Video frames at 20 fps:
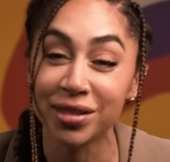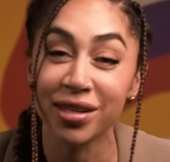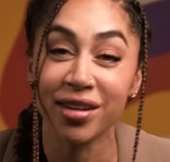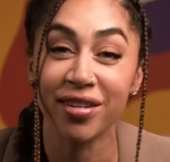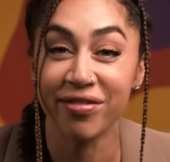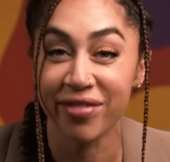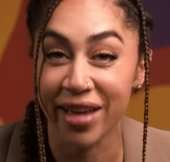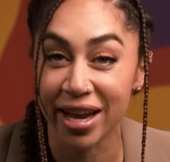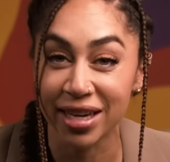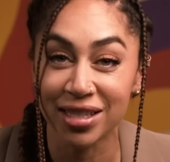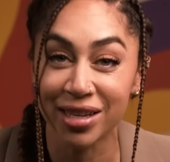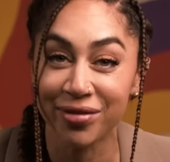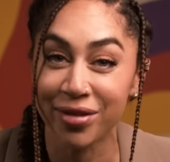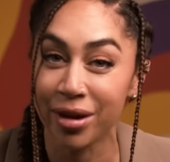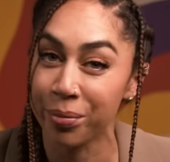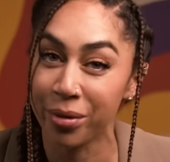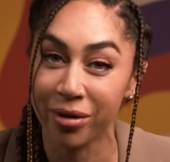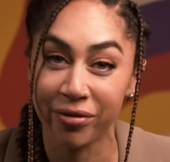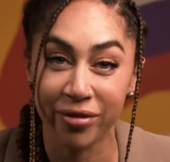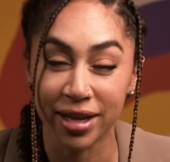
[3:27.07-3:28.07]
effective
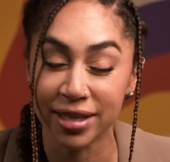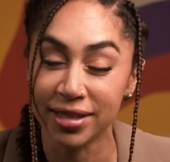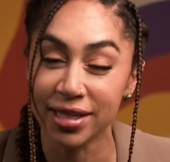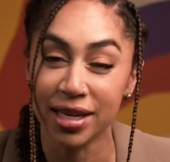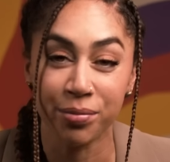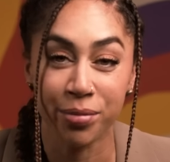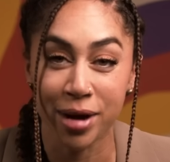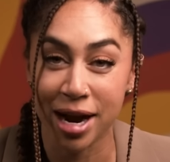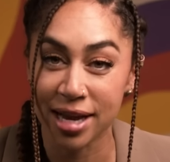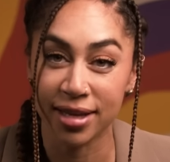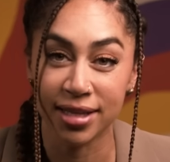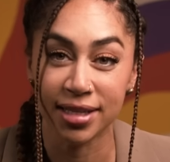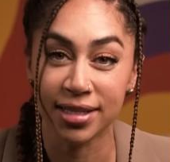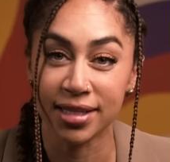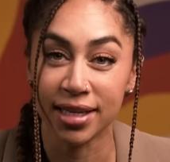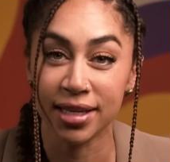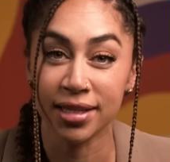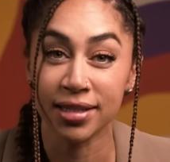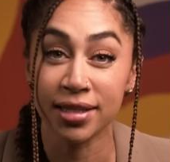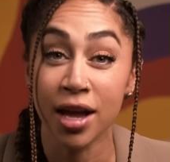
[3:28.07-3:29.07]
at preventing
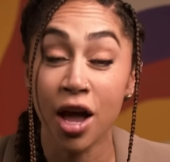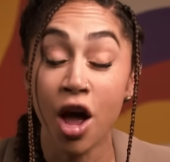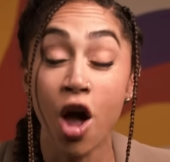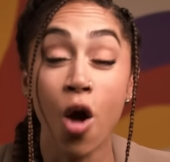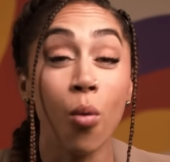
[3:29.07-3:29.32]
pregnancies,